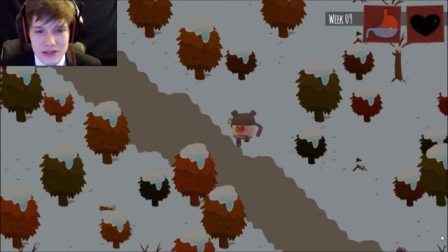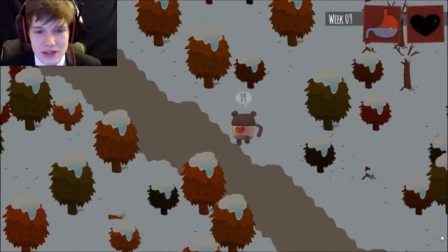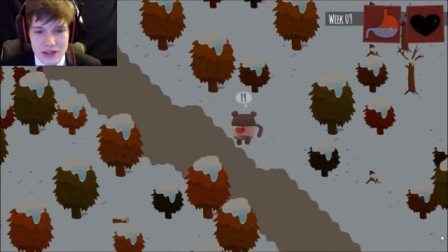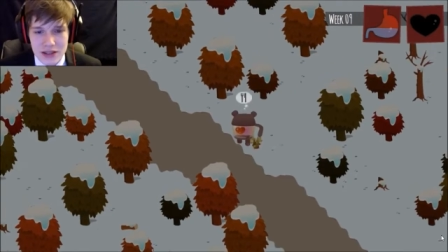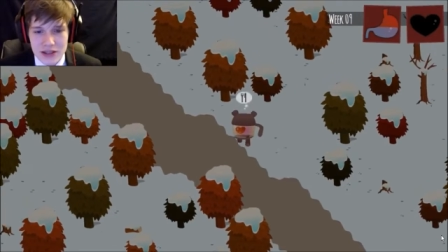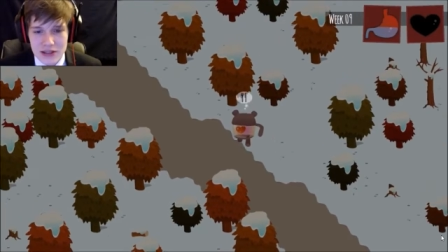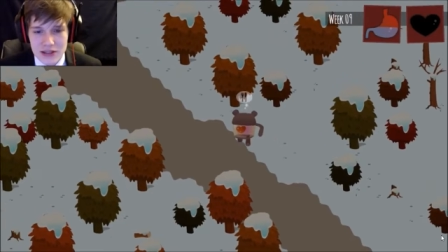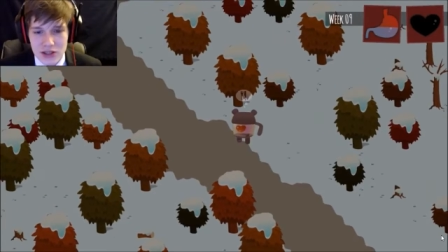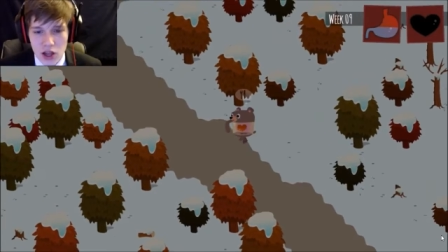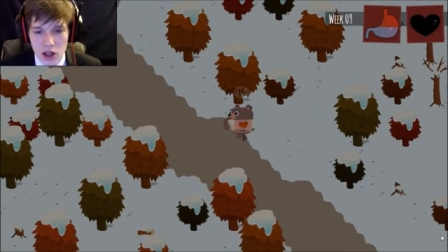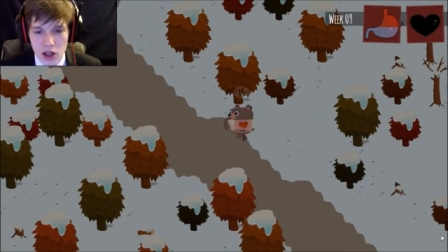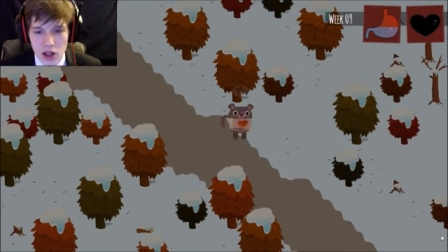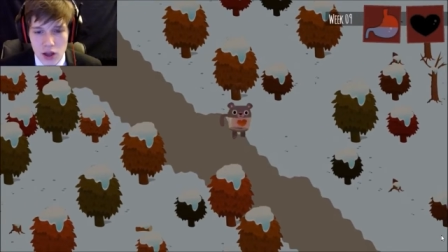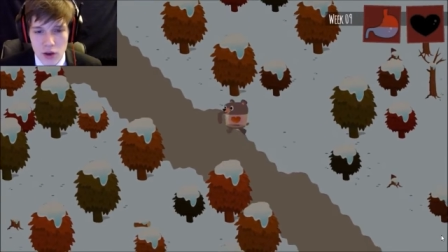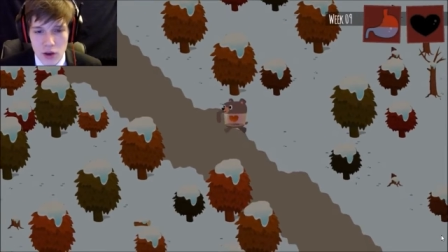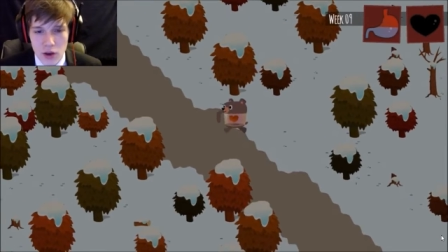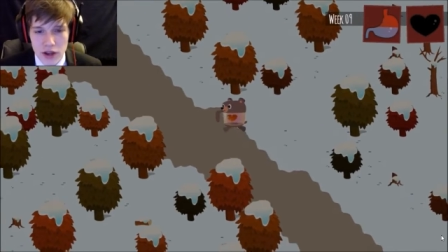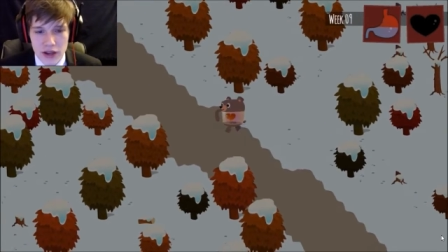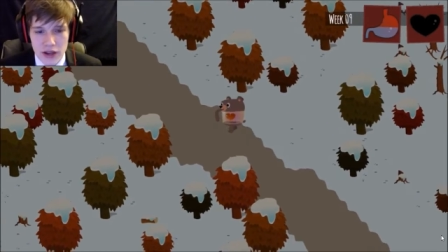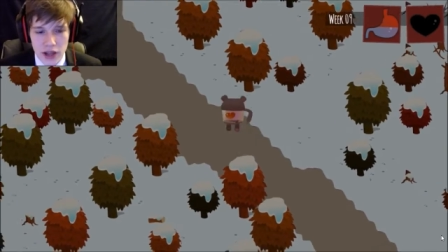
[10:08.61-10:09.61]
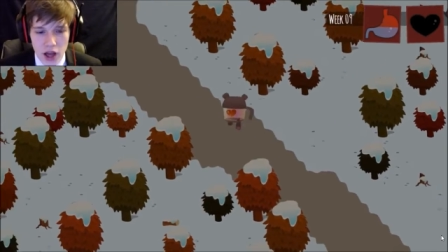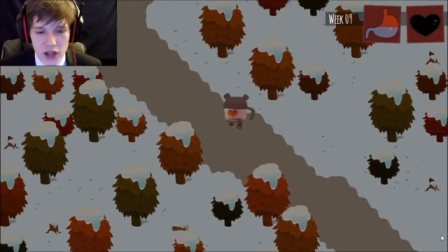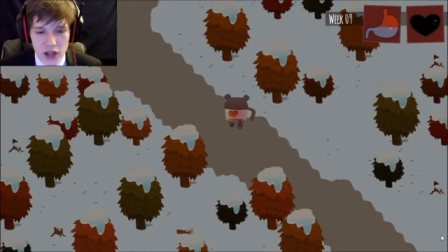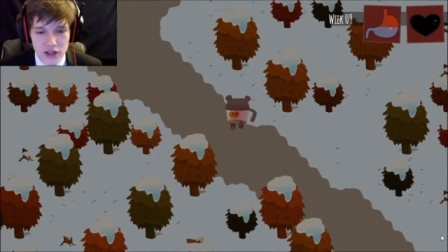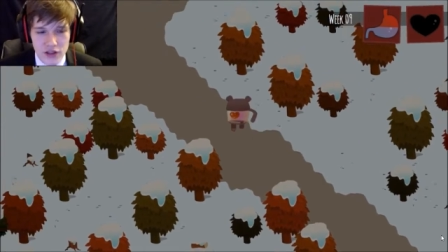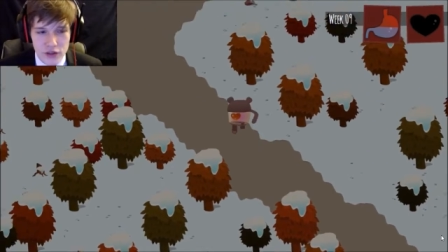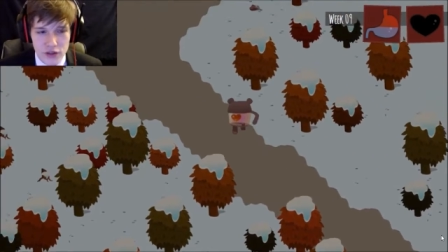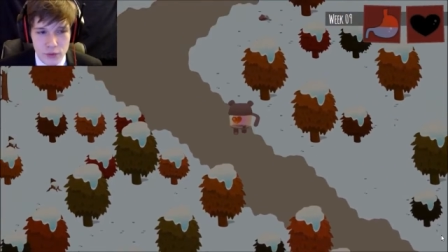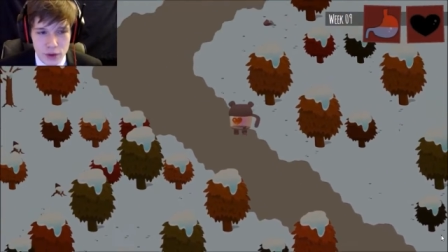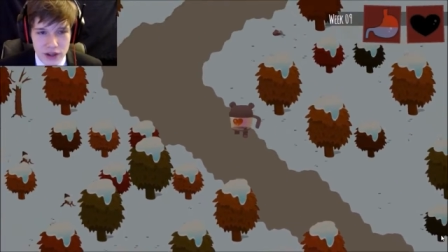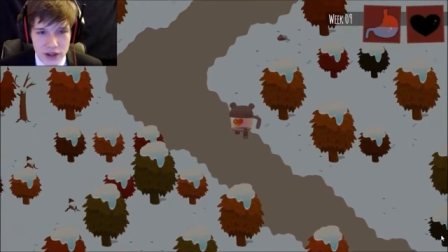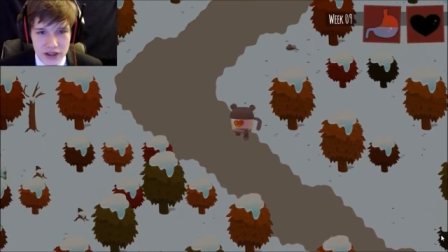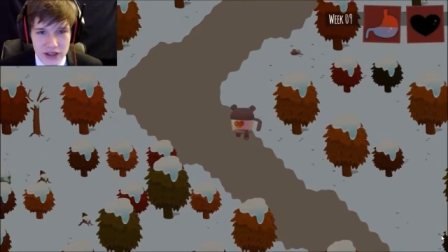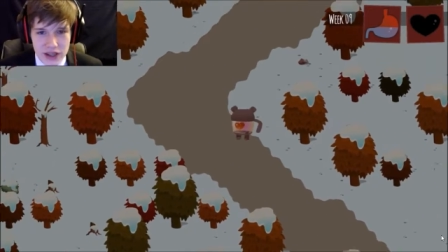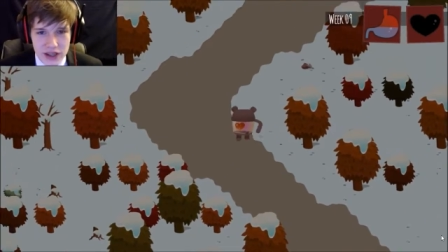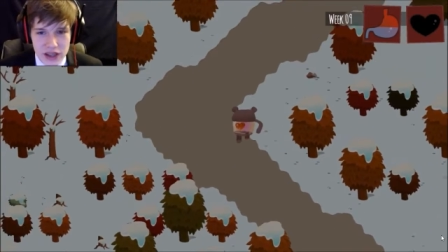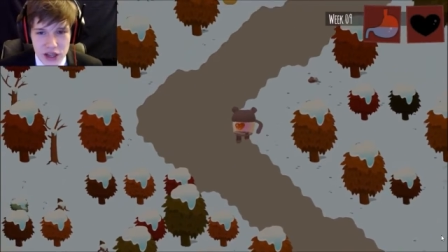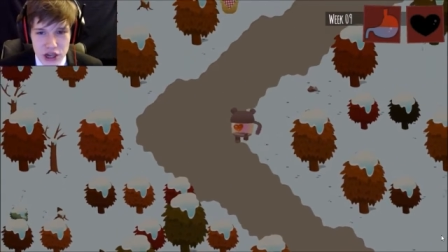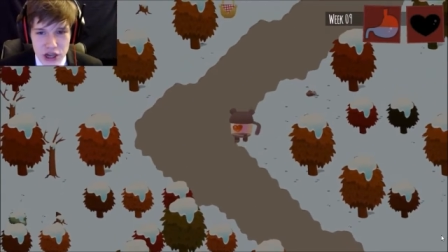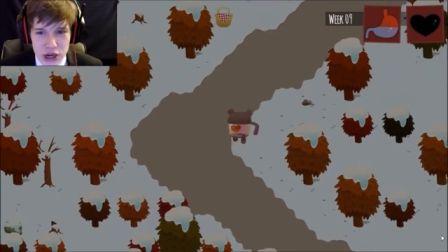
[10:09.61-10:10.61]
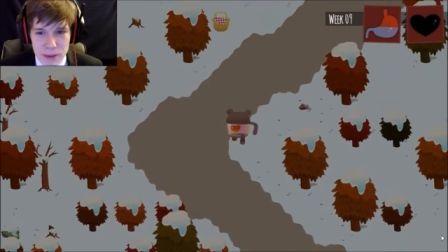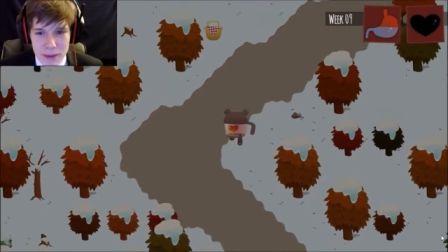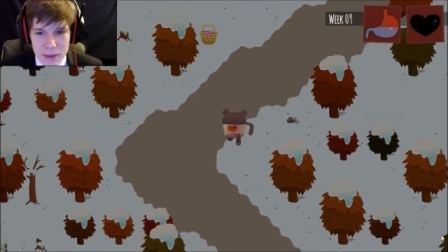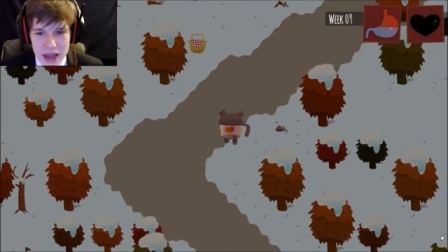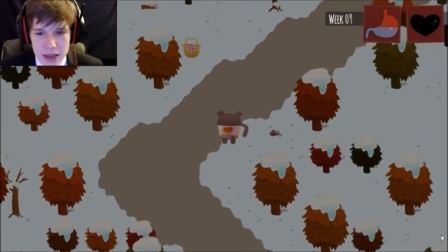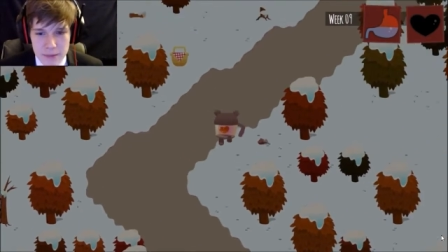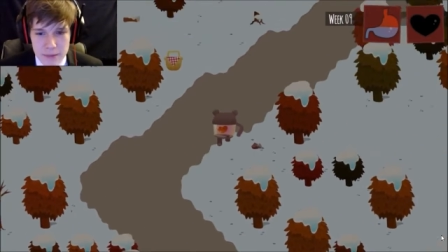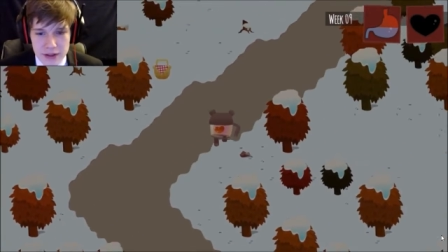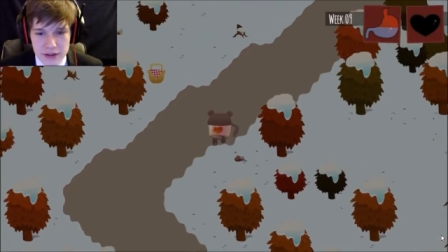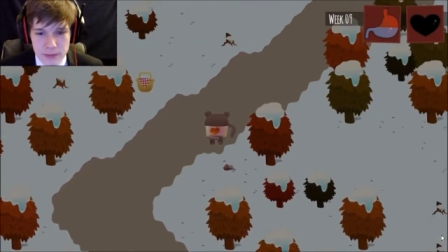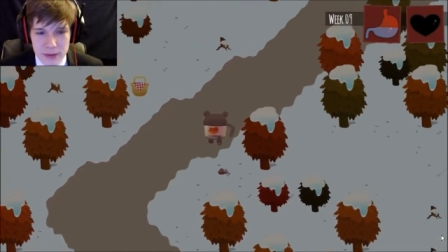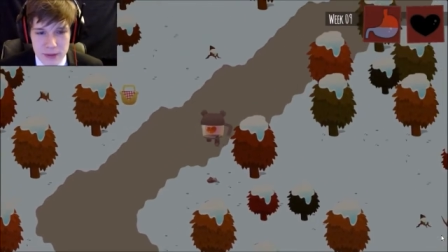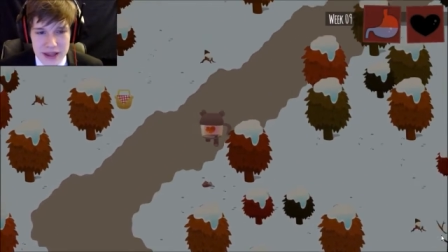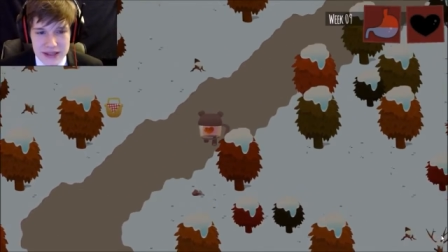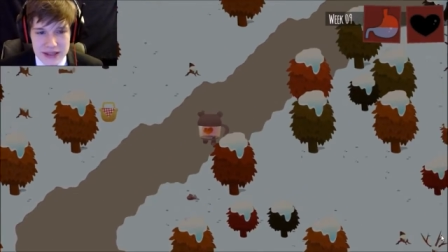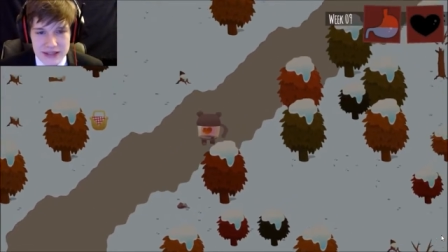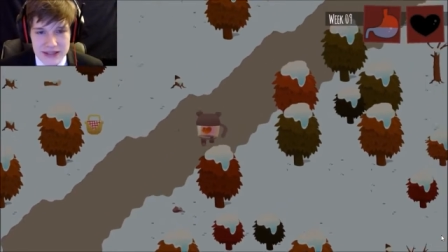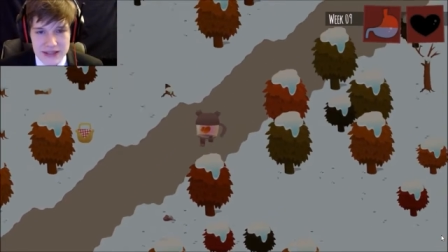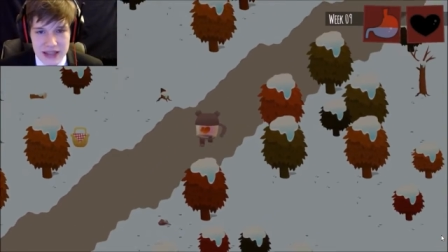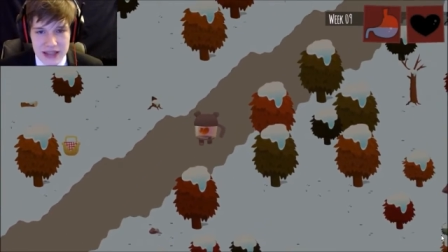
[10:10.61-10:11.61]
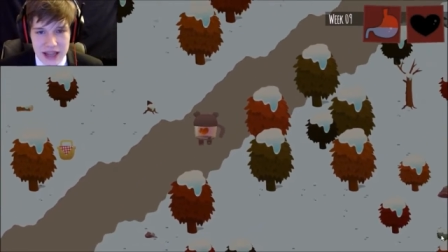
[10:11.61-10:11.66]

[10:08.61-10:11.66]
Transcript: That's all I wanted. I just wanted to eat your babies, miss.